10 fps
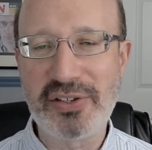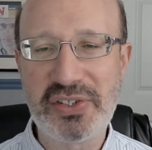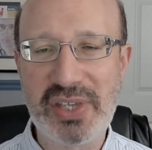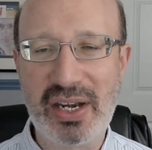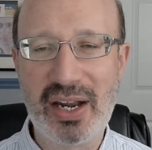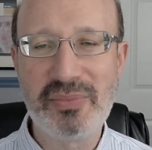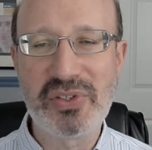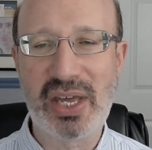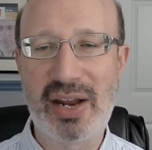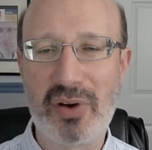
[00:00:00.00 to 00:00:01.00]
synonyms
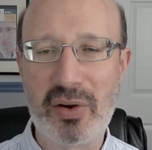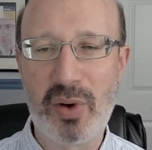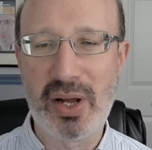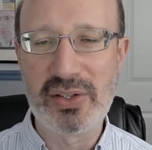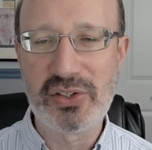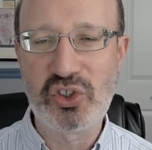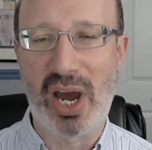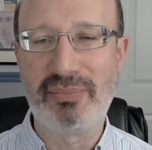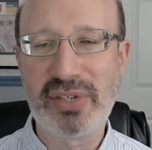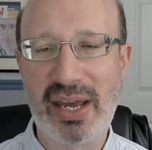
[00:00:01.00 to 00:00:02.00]
on everyone's
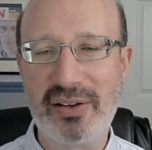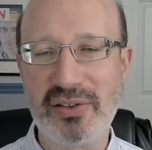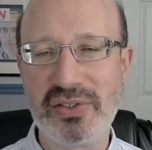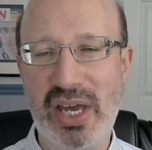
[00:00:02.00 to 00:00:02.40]
job titles,